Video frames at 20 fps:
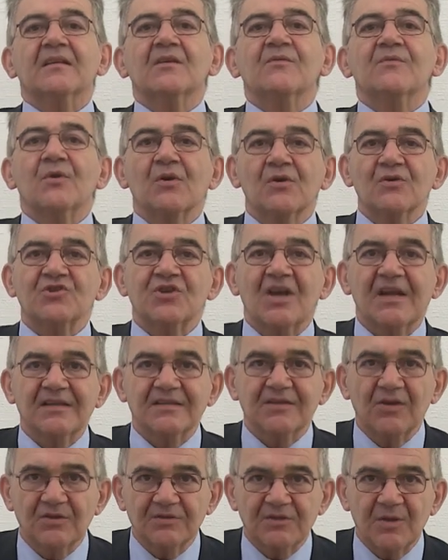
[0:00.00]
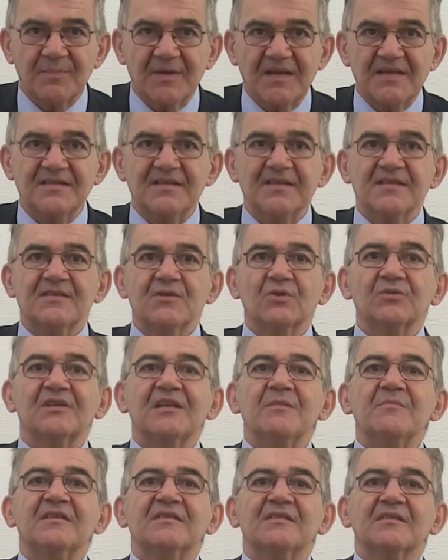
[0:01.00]
The WorldCheck database is
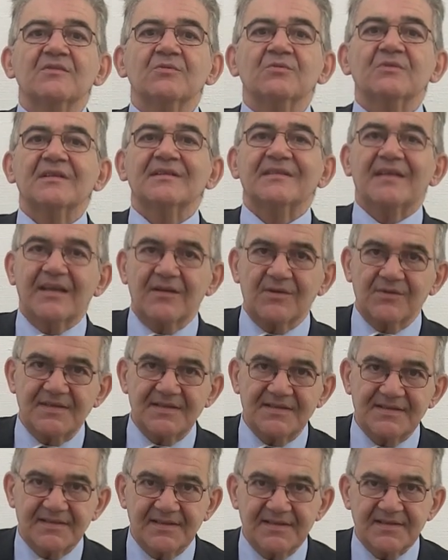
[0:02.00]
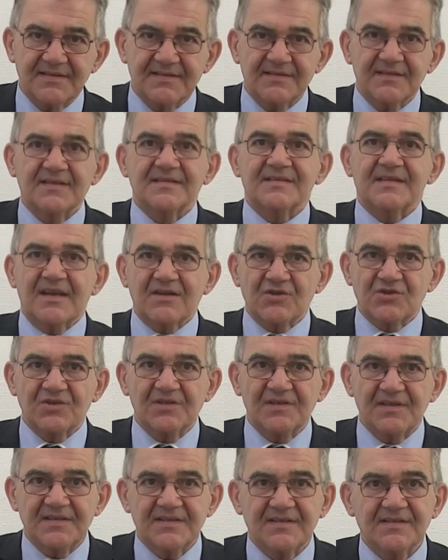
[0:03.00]
not limited to the terrorist list, the
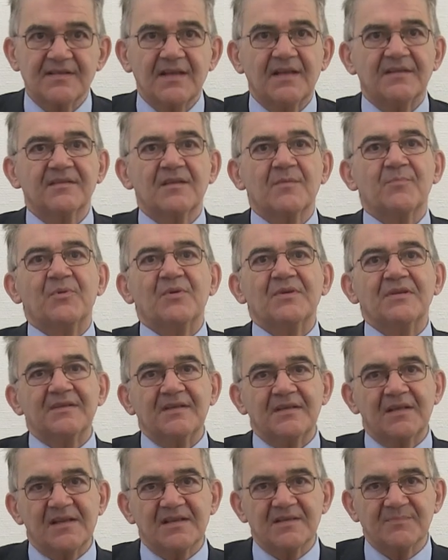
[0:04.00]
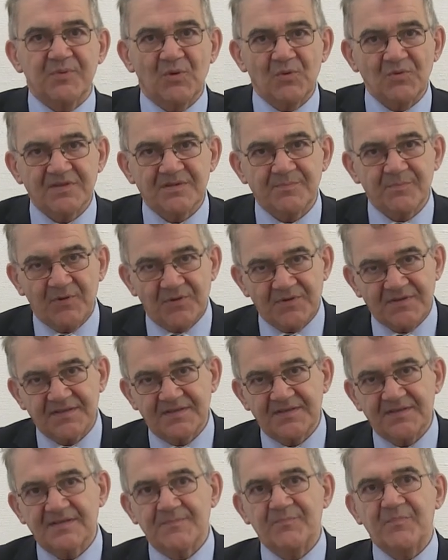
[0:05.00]
sanction list and the politically exposed
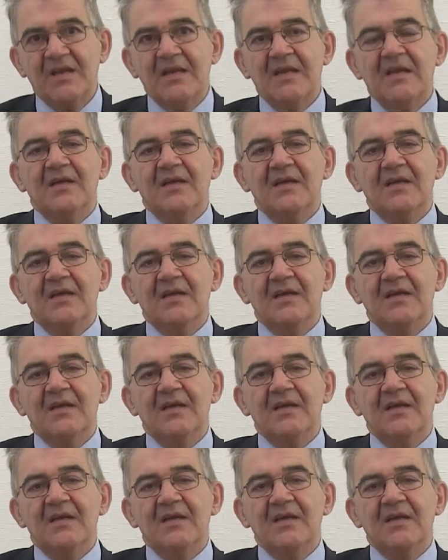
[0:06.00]
persons.